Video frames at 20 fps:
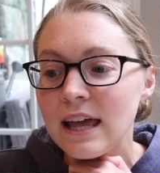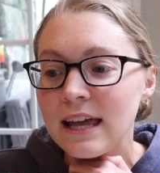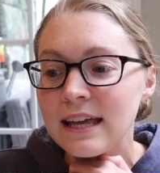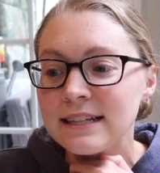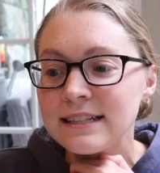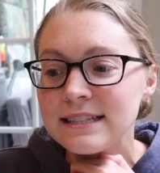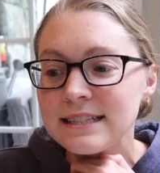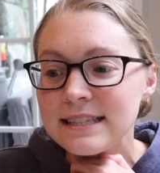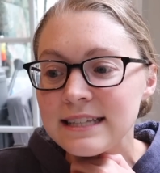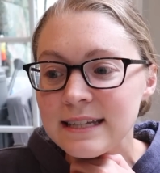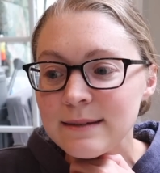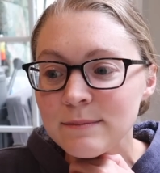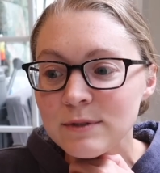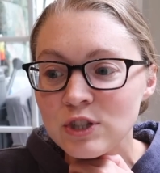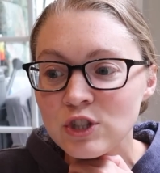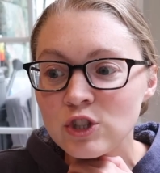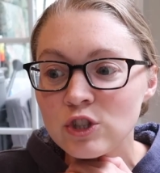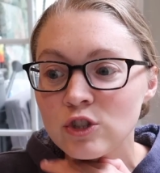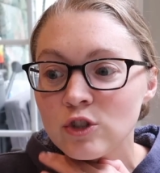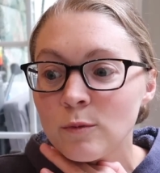it seems
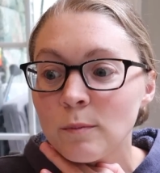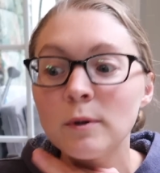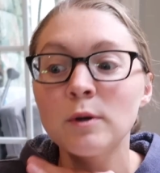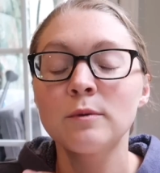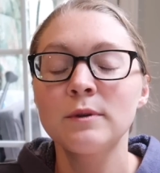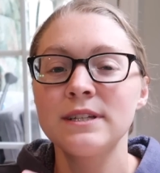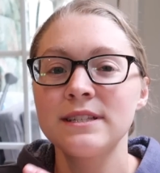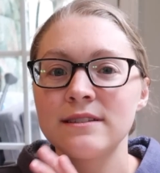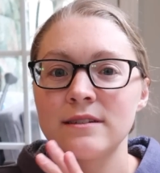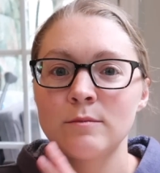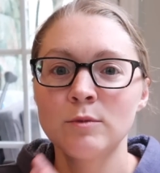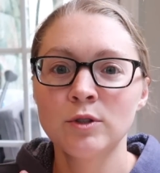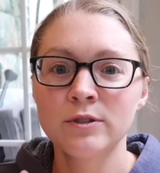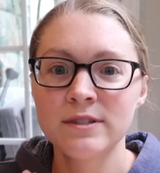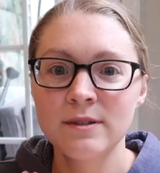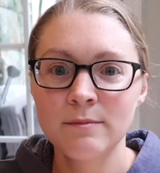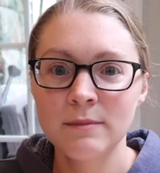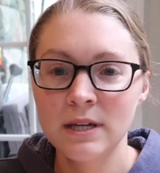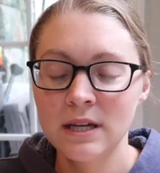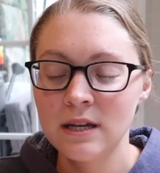super reasonable
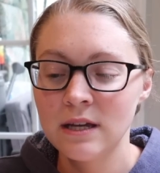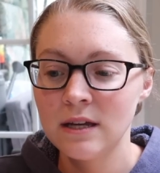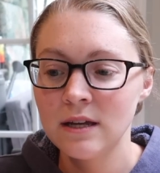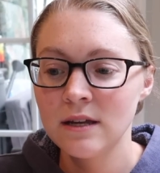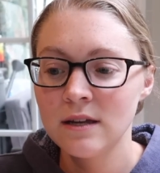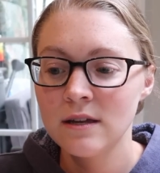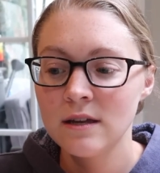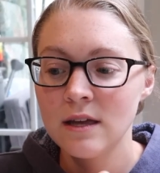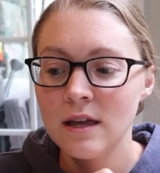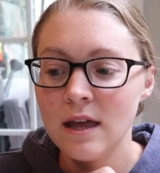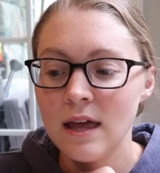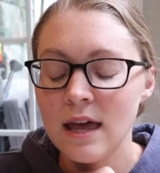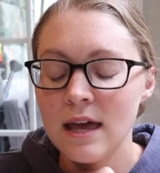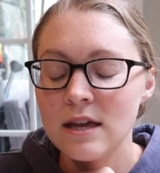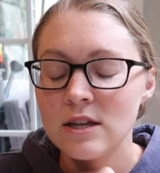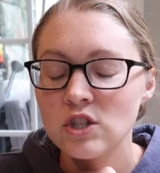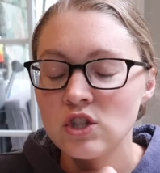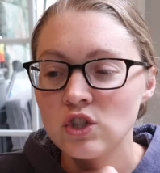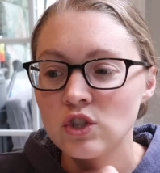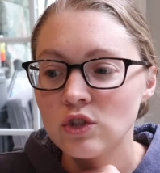to me
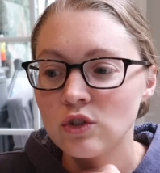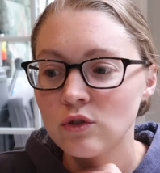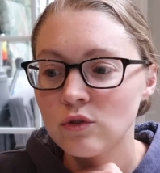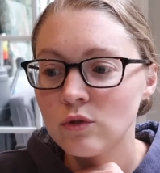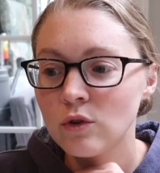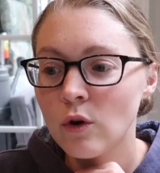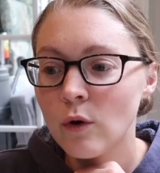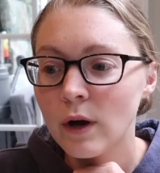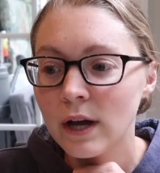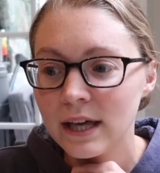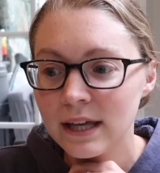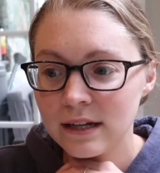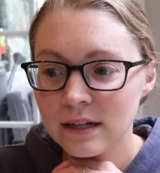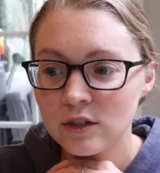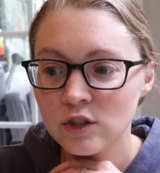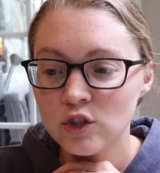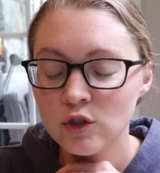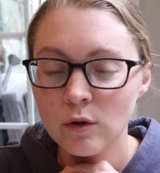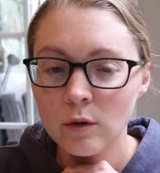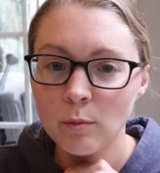to go ahead
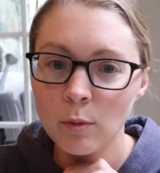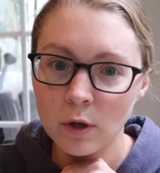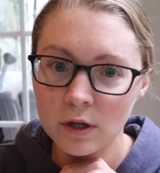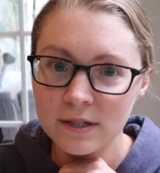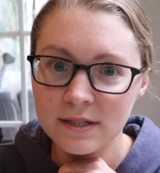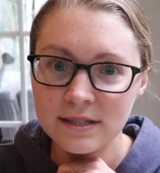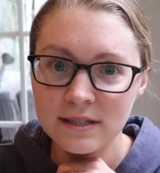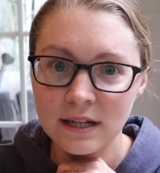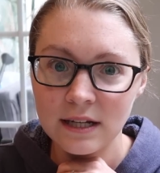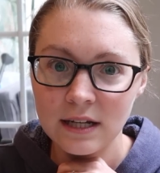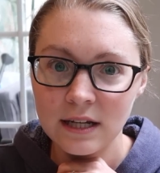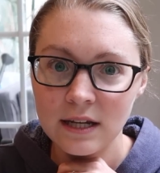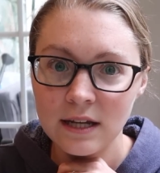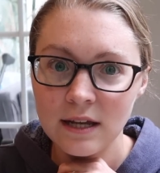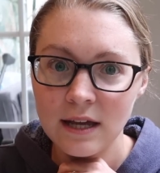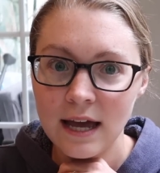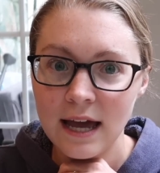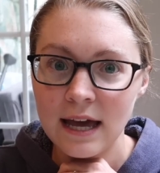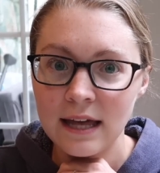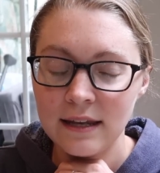and do a port
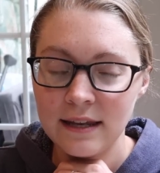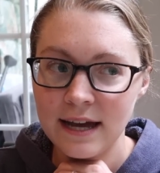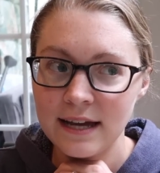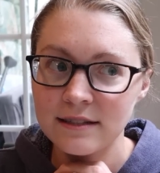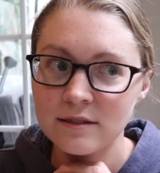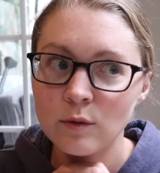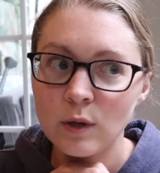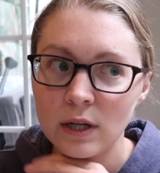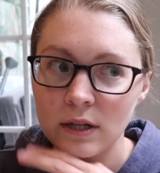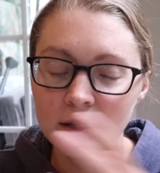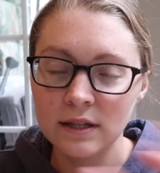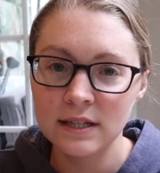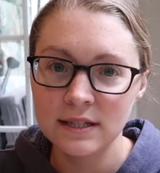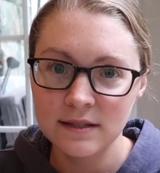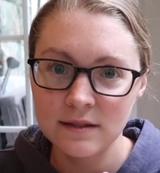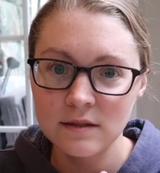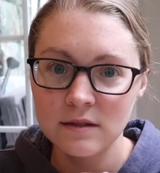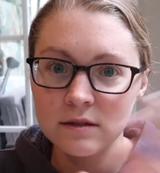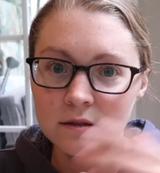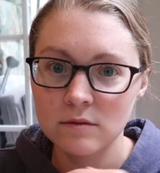study and that's what
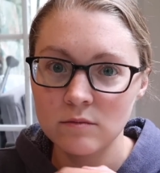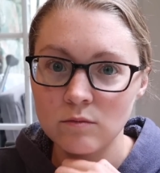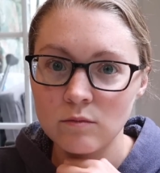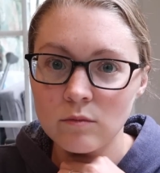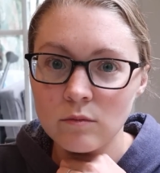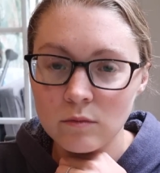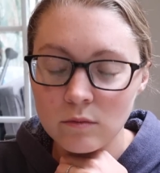this